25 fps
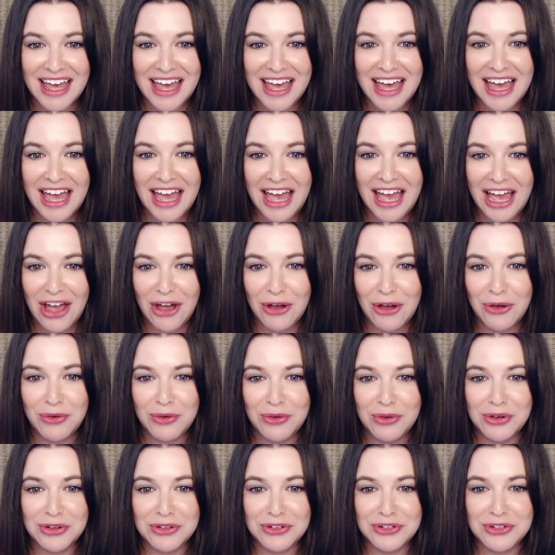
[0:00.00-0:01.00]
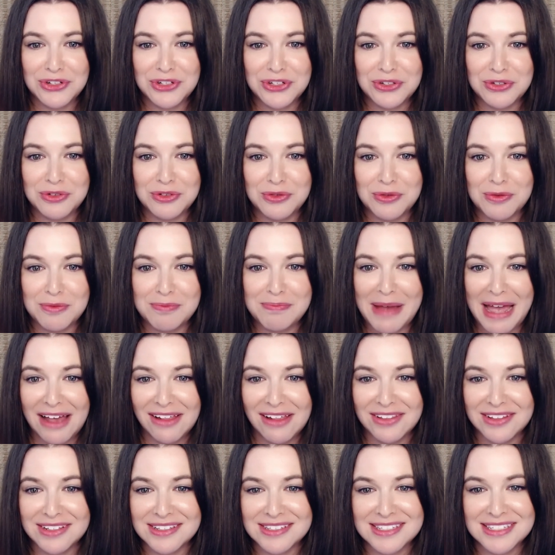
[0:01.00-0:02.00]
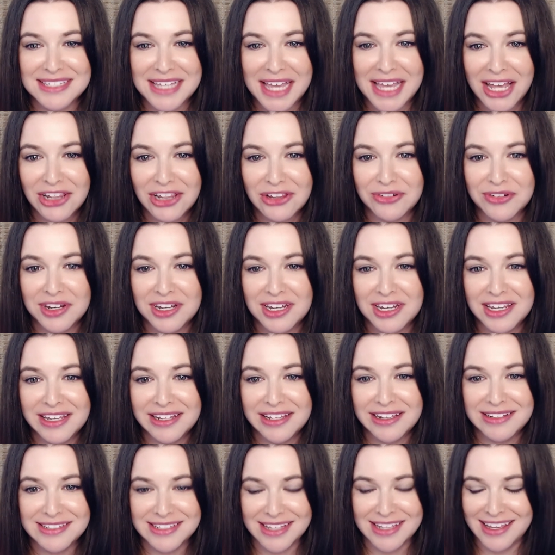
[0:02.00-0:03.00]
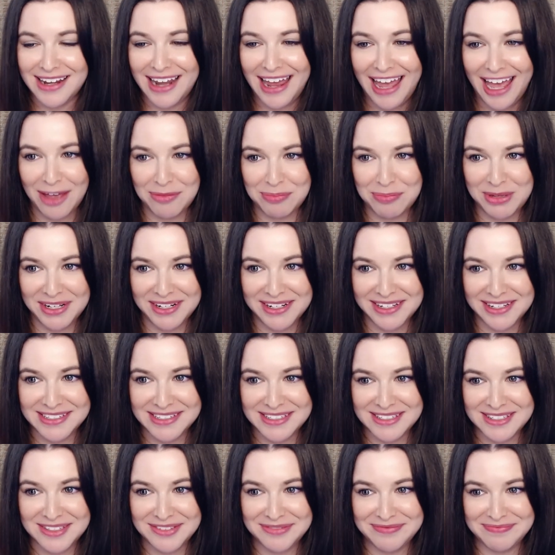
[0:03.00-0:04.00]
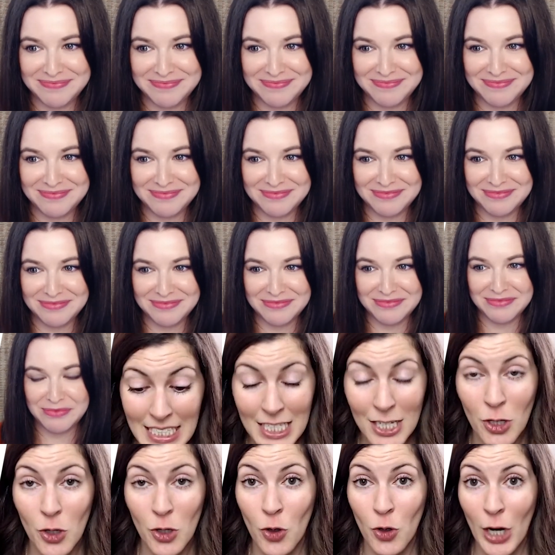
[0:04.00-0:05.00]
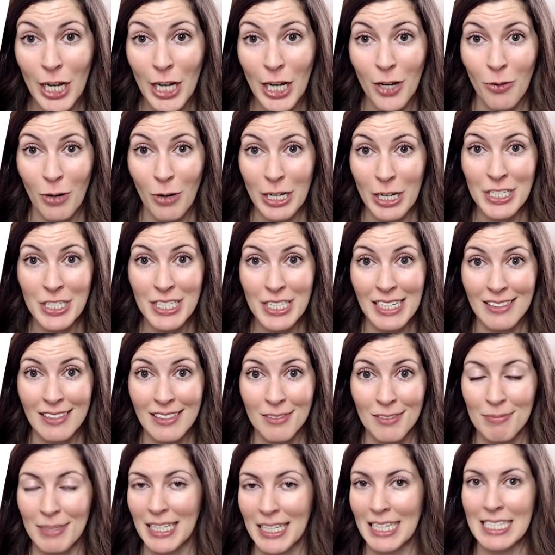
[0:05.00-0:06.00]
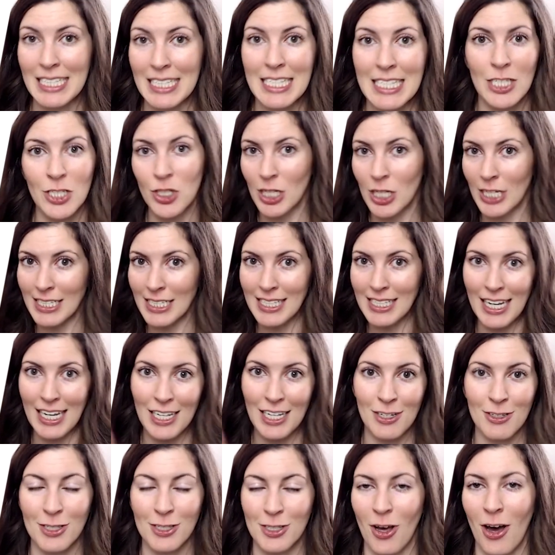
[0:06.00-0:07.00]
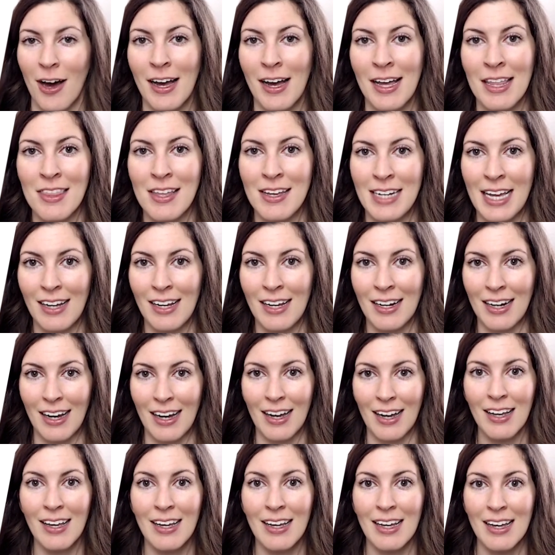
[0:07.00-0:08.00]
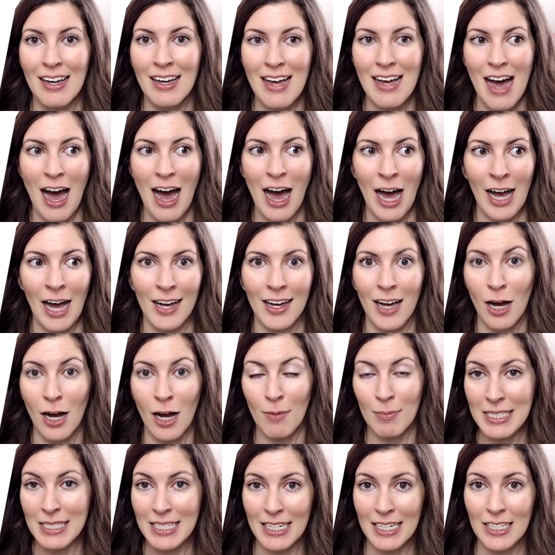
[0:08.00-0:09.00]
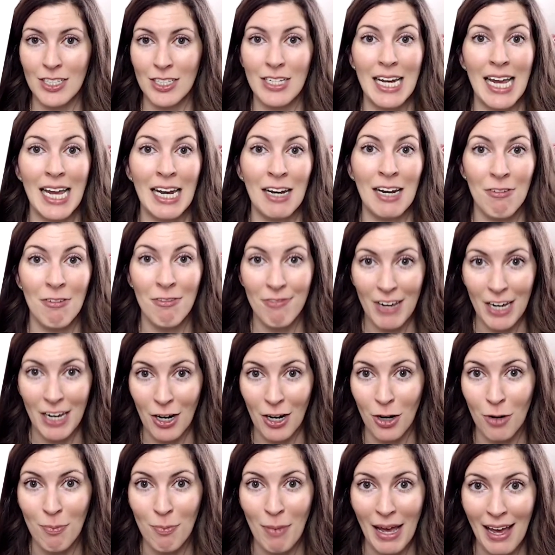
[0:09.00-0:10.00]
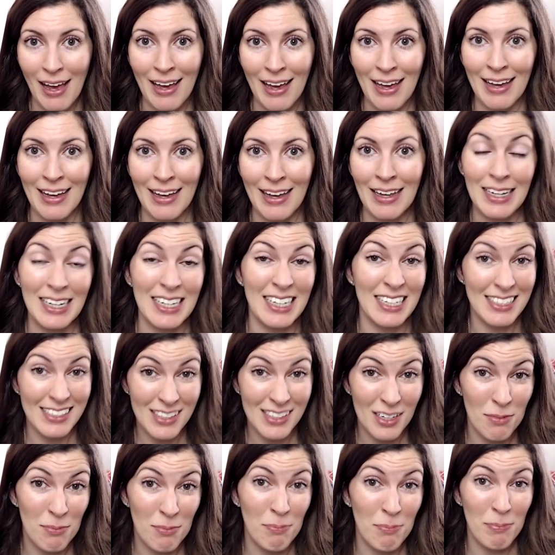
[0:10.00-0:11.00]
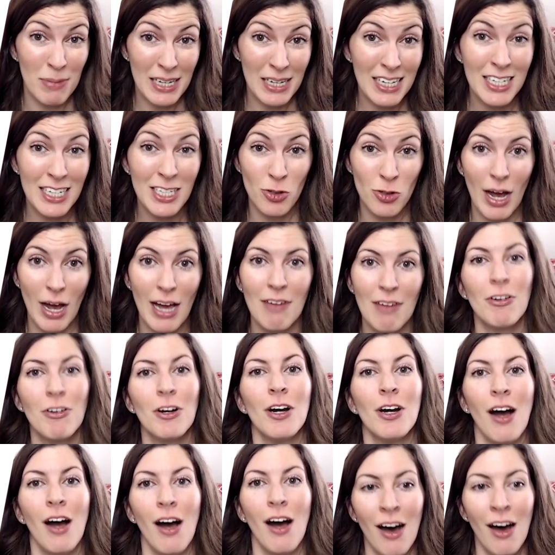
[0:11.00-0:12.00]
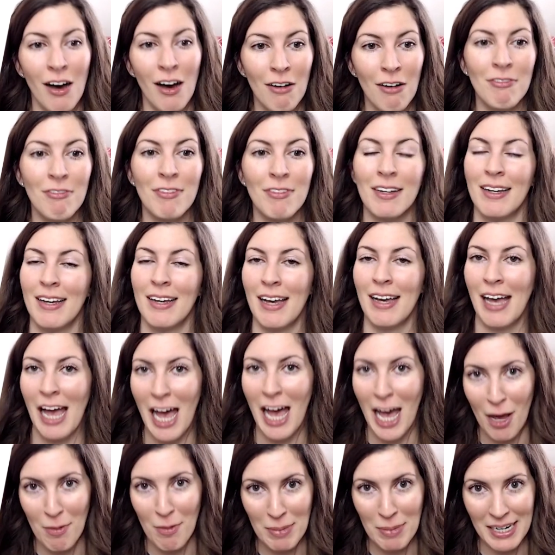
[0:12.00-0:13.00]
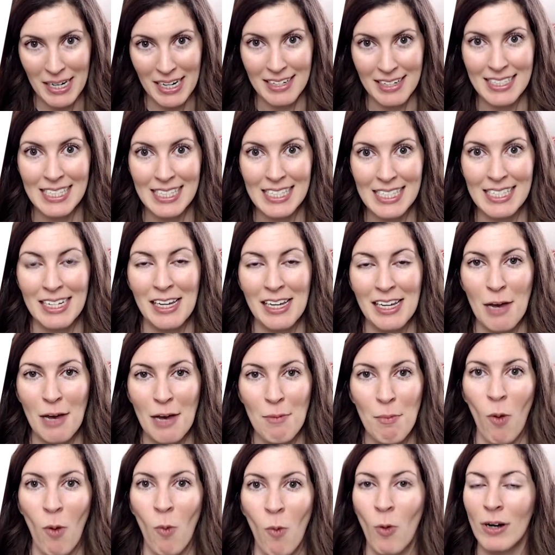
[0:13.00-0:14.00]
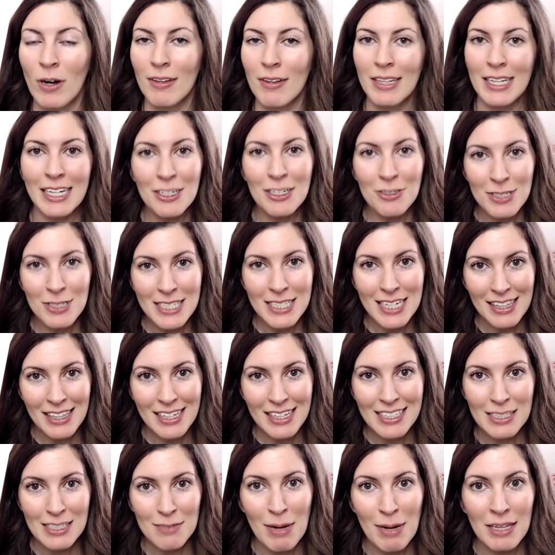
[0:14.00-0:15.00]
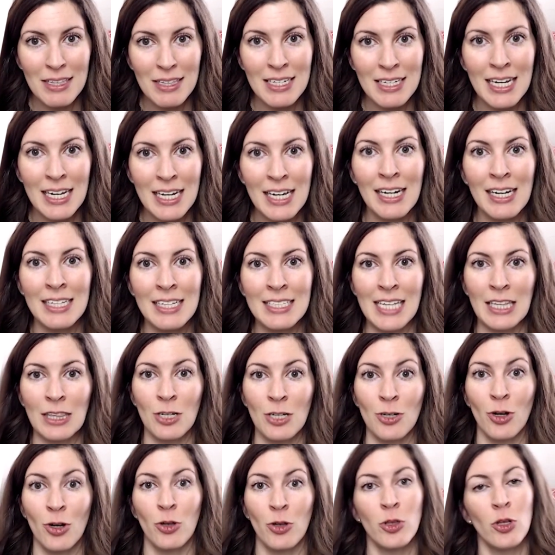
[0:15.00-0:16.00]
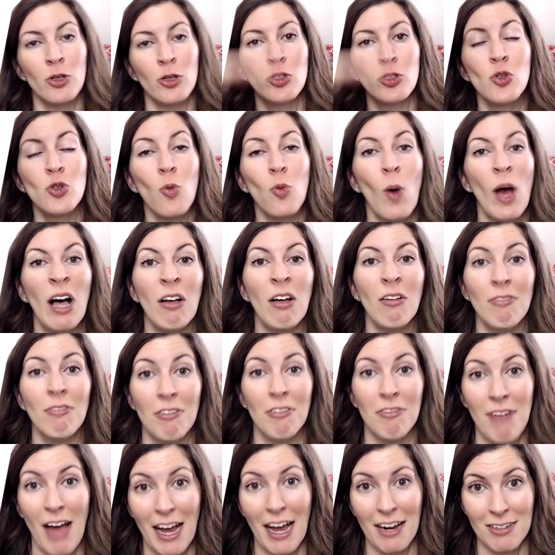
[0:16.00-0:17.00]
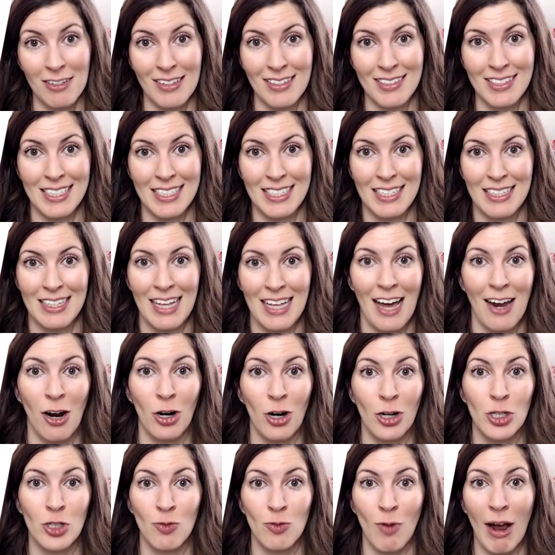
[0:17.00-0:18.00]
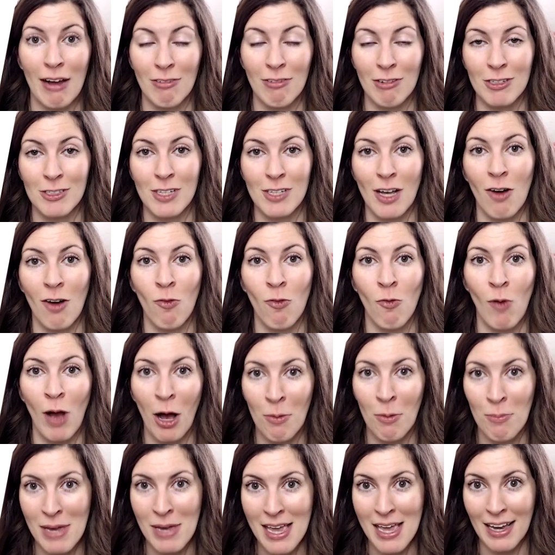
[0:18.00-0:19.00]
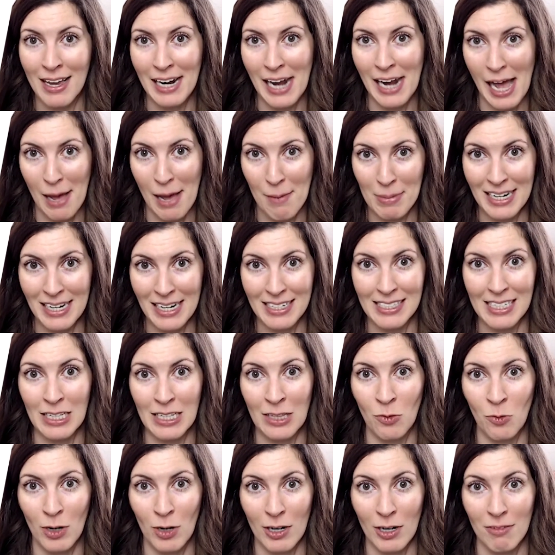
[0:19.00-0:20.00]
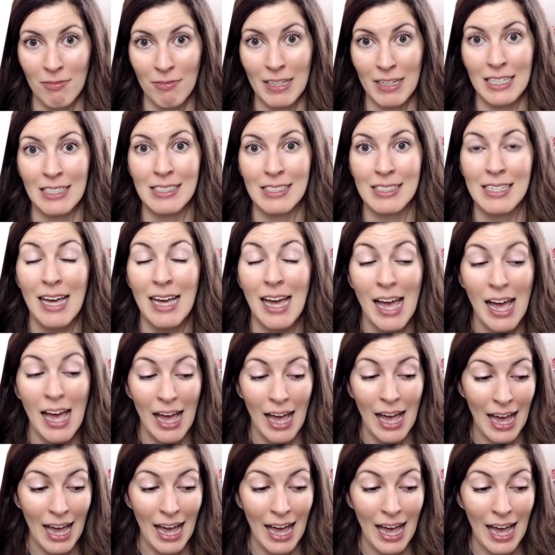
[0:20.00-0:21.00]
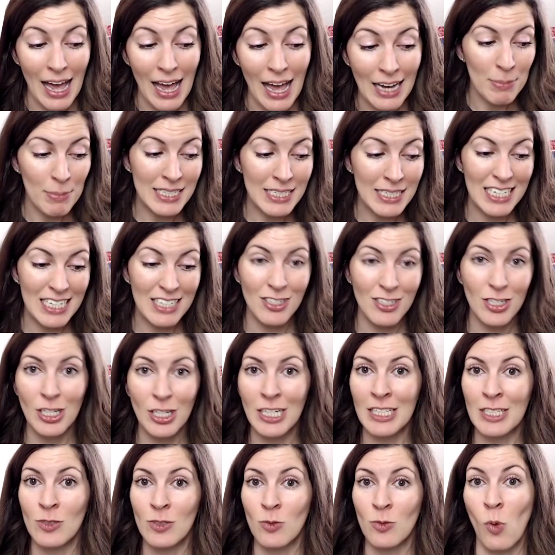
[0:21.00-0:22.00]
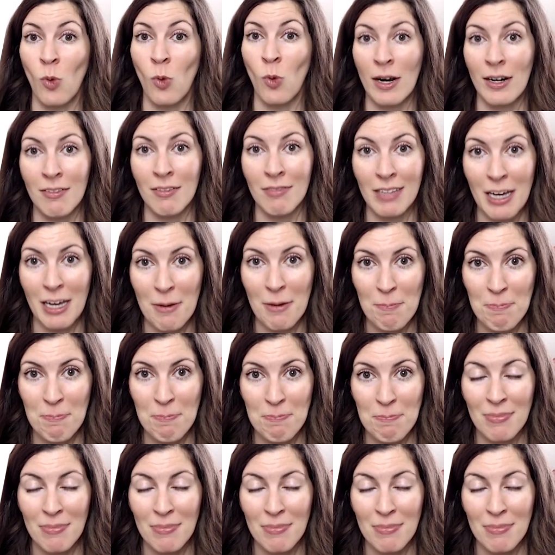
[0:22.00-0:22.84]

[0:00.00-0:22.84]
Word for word: How do you balance salary needs and happiness? This is a great question because just like you saw in the data, uh, compensation and fair pay is a big driver of happiness. But one of the interesting things about the data is that there are those 12 factors that are drivers of well being and happiness in the workplace, and compensation is one of them.